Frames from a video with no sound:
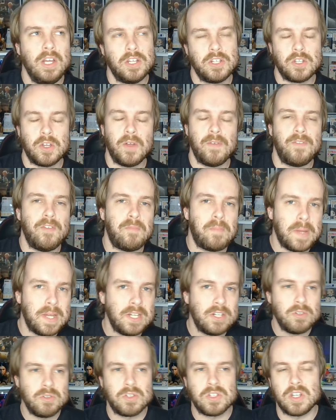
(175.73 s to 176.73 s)
So if you've
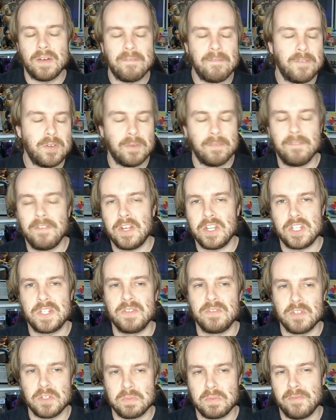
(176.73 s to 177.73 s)
been to some film
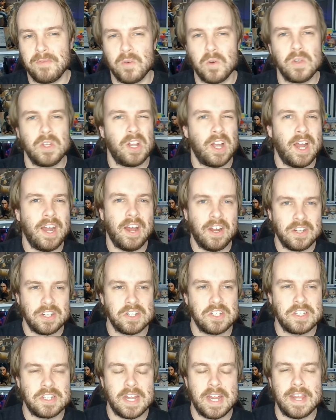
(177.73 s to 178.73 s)
festivals before, you kind of
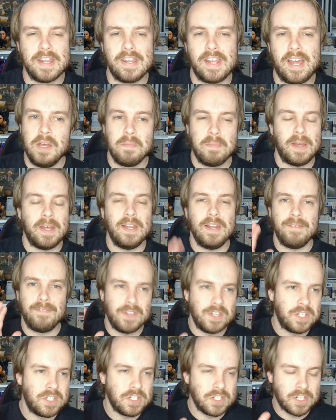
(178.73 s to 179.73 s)
understand that. But if
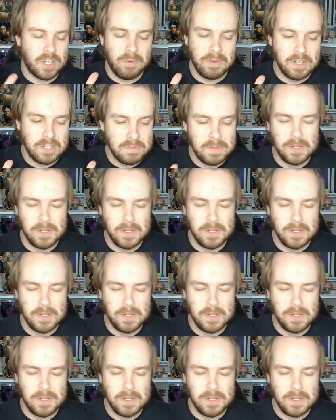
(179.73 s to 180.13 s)
this is going to be